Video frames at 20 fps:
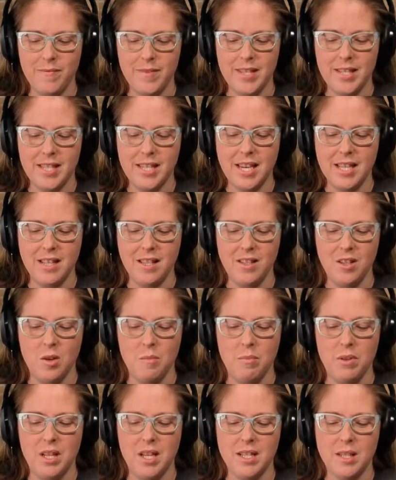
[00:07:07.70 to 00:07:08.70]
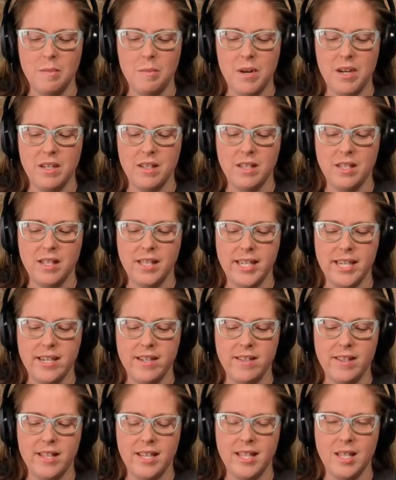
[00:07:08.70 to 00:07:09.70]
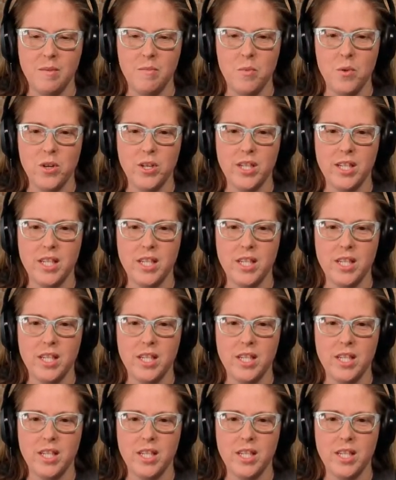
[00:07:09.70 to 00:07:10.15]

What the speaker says: It's got the little plus parts in there. That's important.